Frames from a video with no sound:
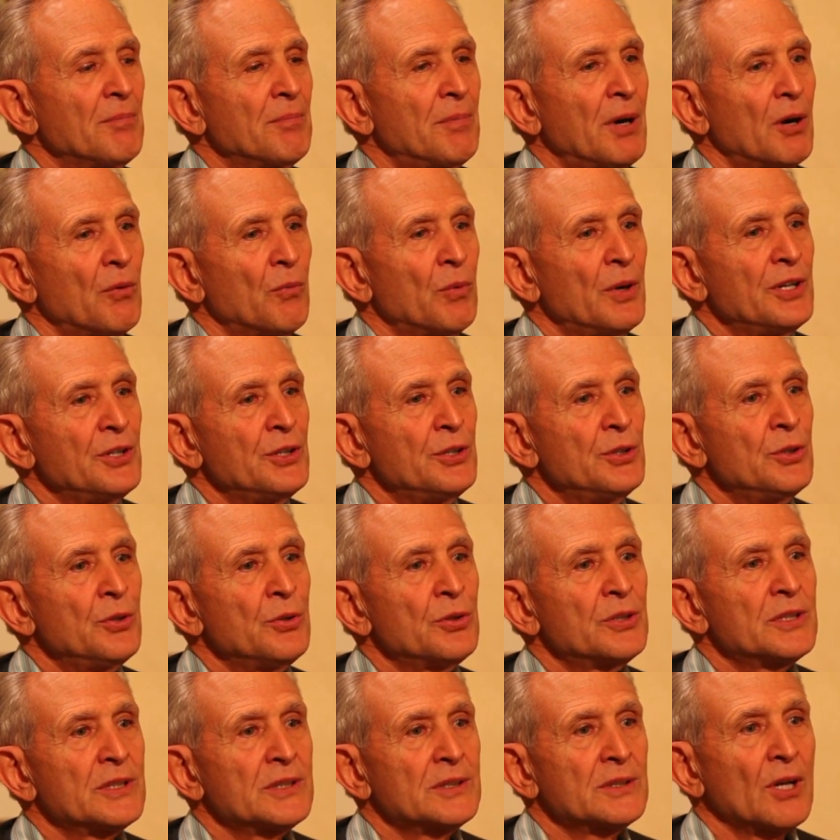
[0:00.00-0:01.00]
But when
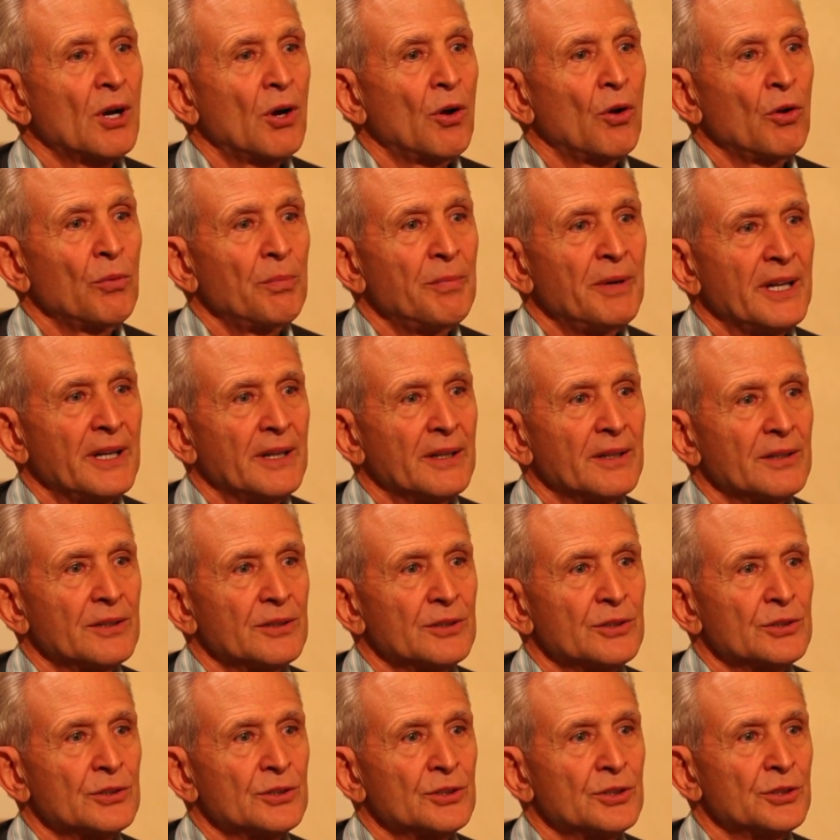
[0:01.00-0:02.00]
you told me
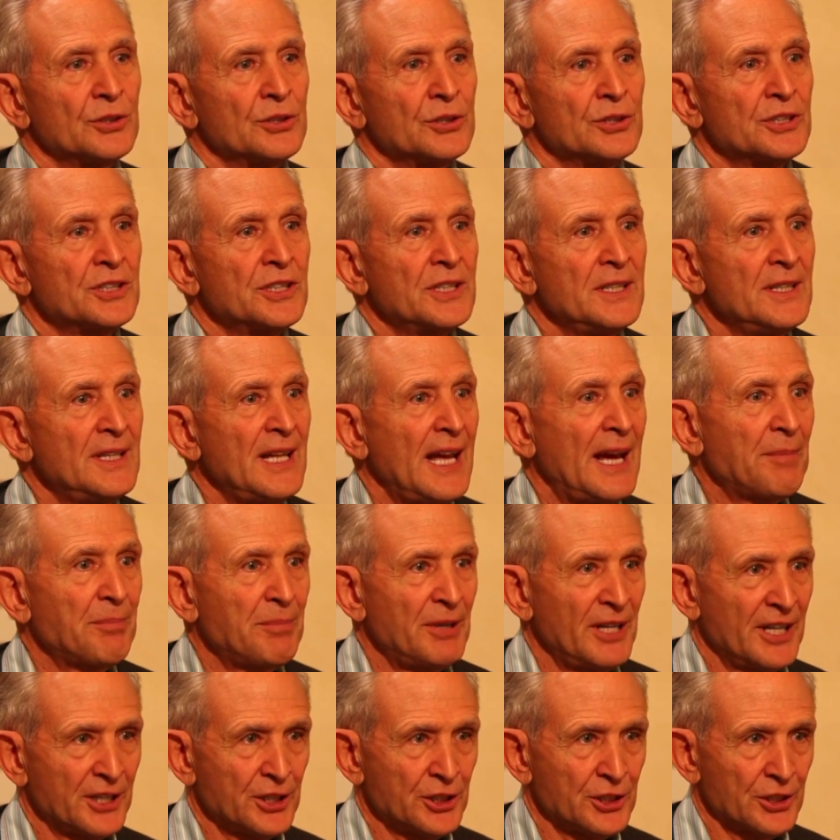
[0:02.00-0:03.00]
to see that
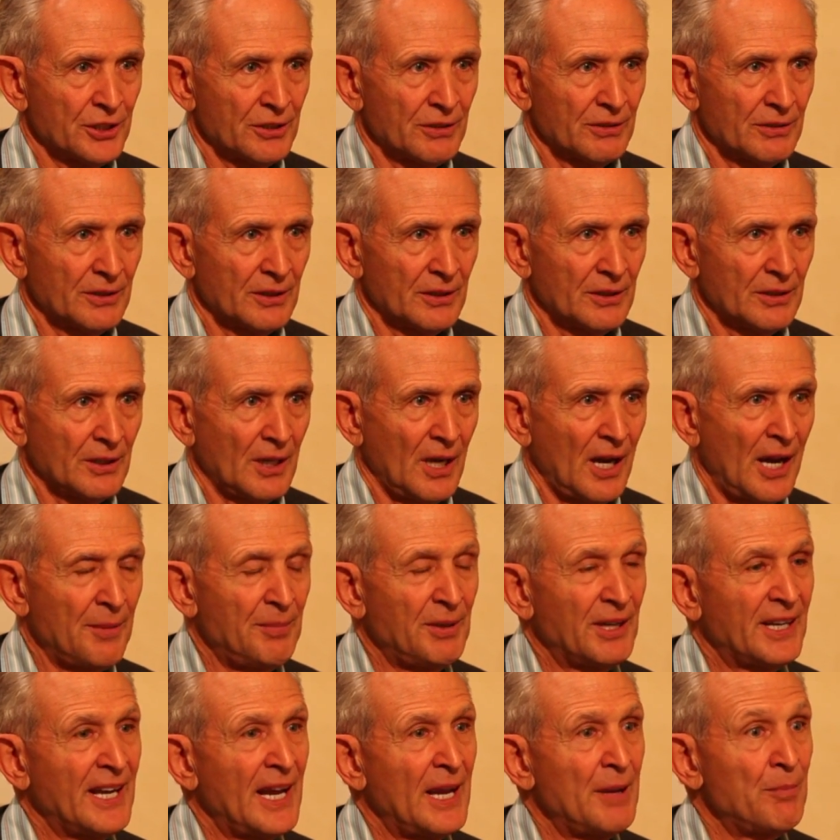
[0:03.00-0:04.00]
picture, I
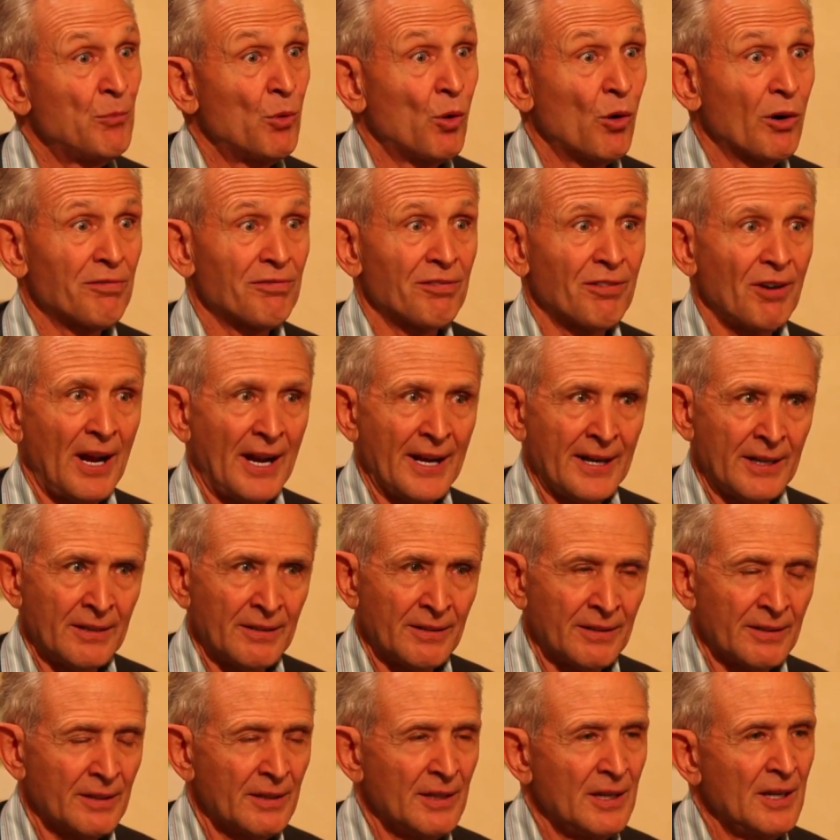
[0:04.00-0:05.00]
became more
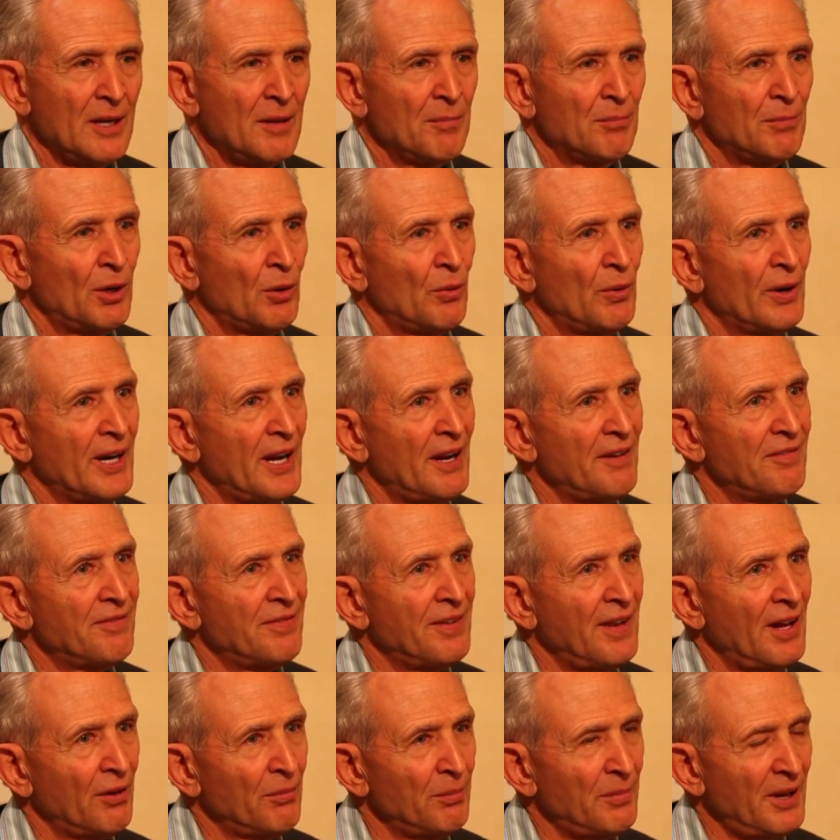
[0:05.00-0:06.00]
frightened. But when I
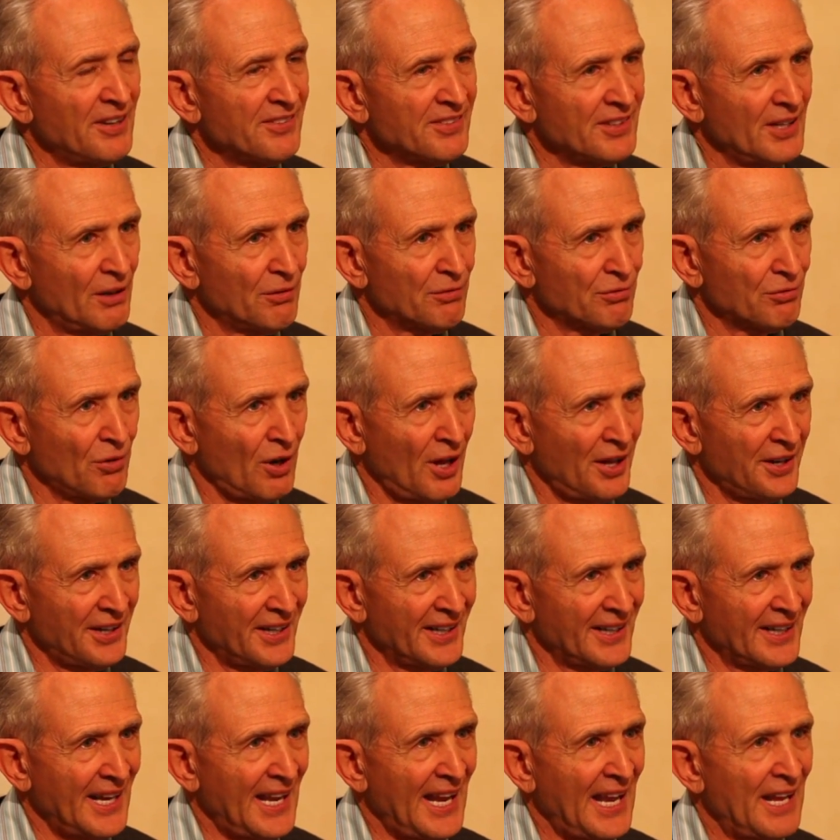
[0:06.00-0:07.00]
felt myself
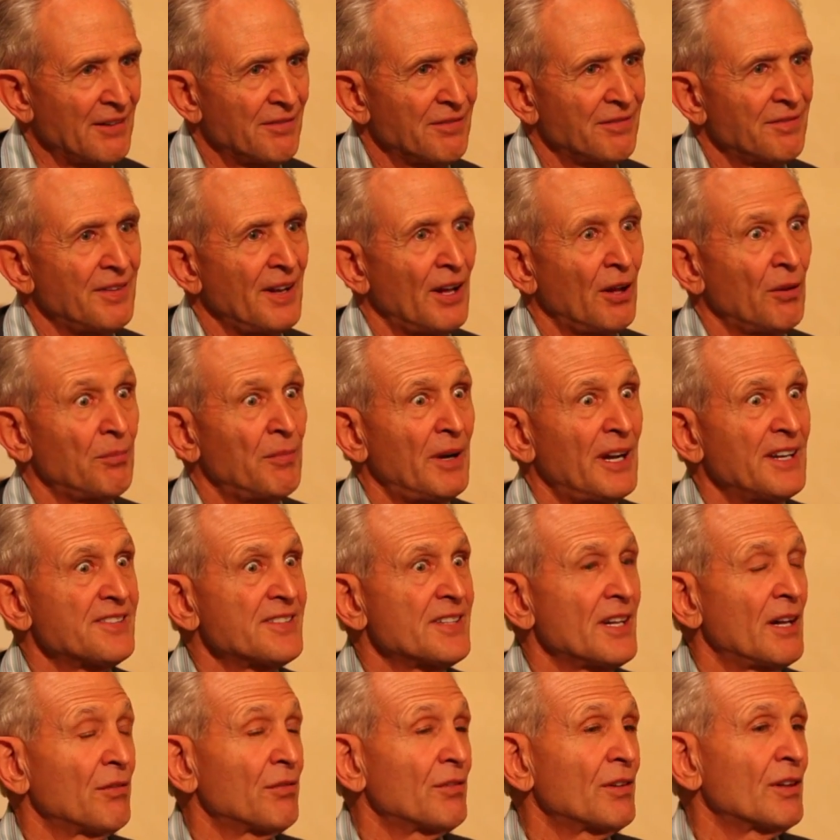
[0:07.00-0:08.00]
running and felt
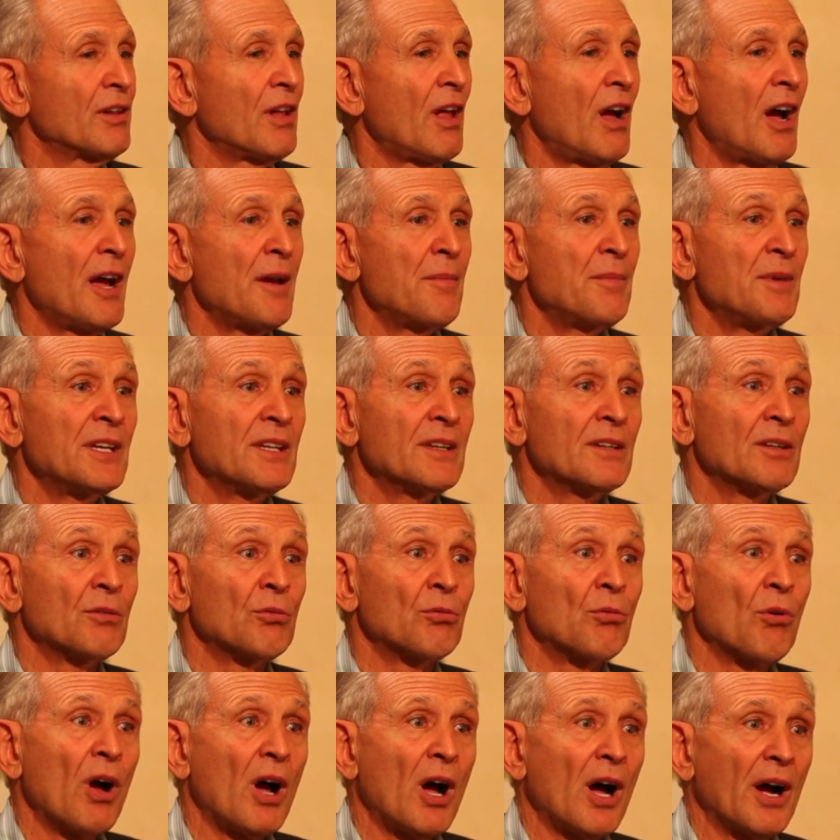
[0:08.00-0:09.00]
myself climbing the
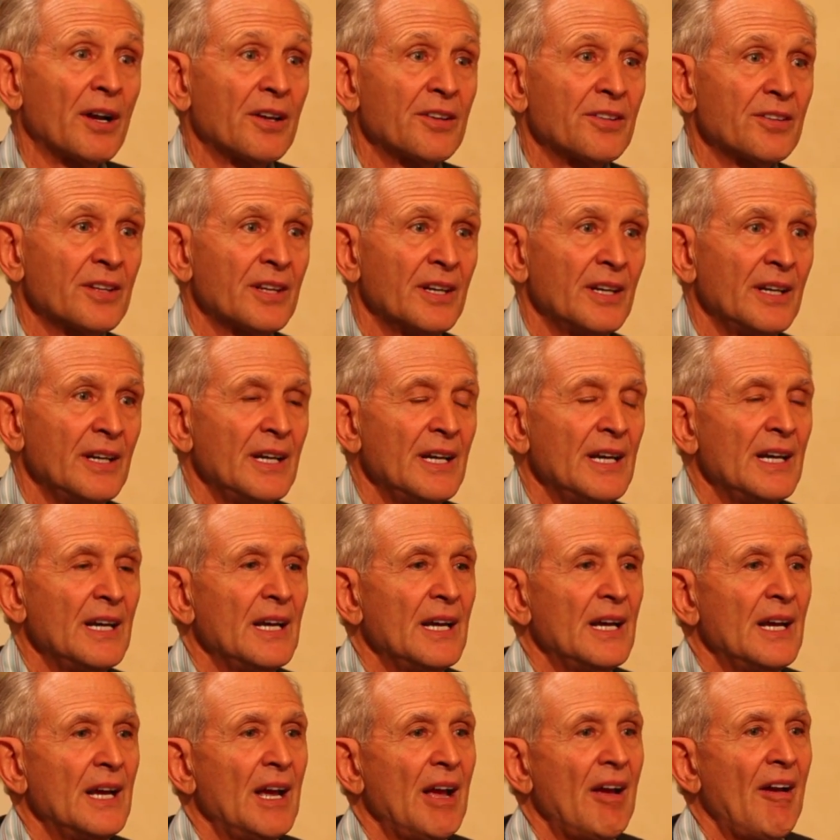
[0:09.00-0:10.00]
rocks,
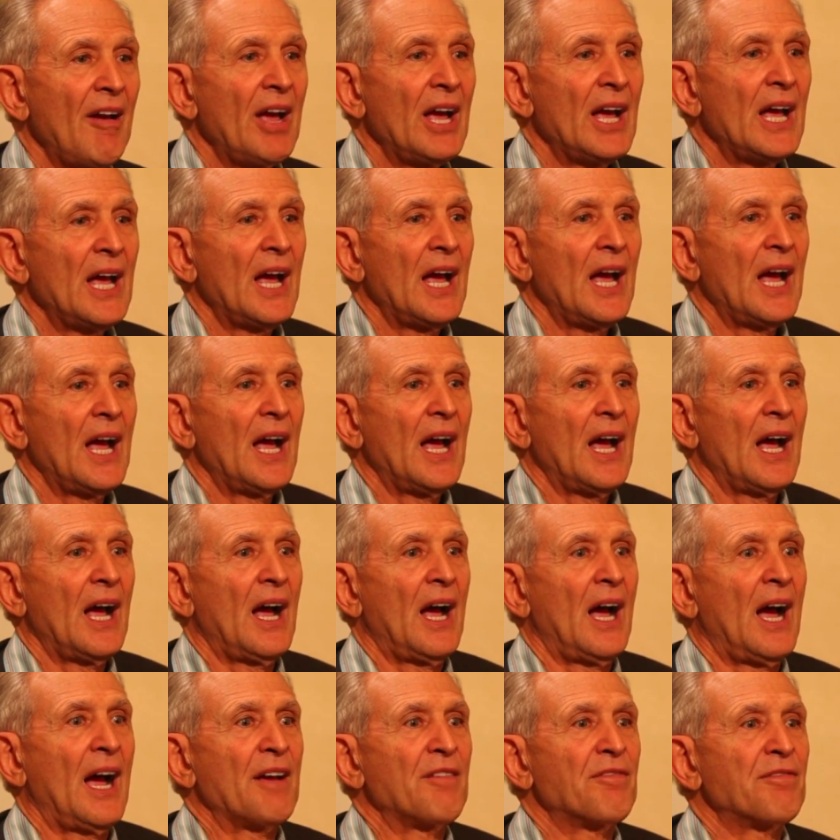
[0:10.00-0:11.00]

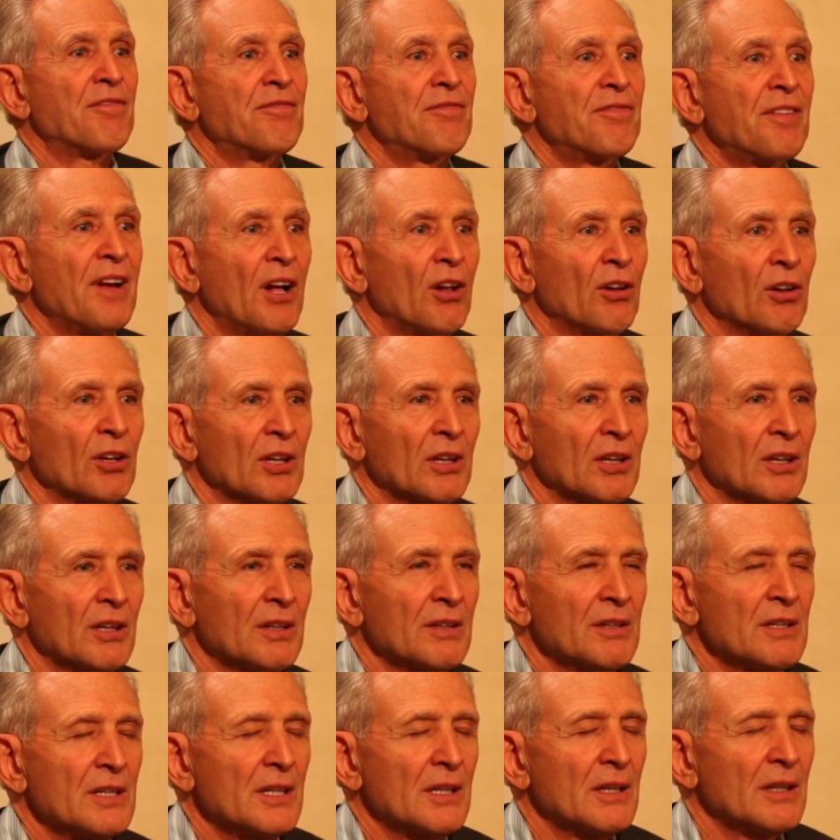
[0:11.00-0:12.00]
I felt
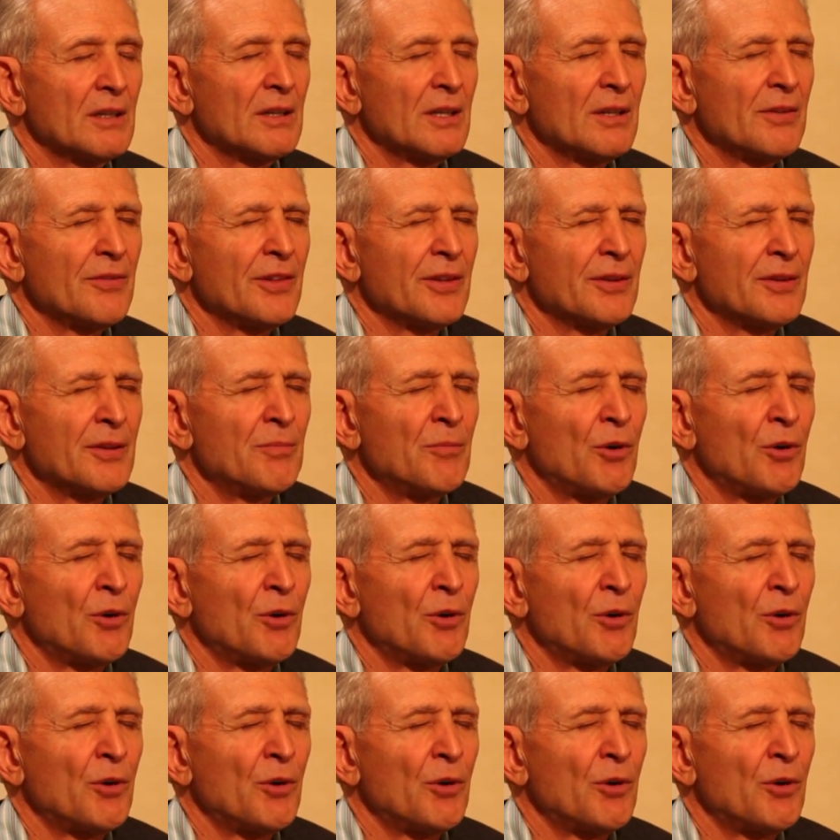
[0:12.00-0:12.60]
the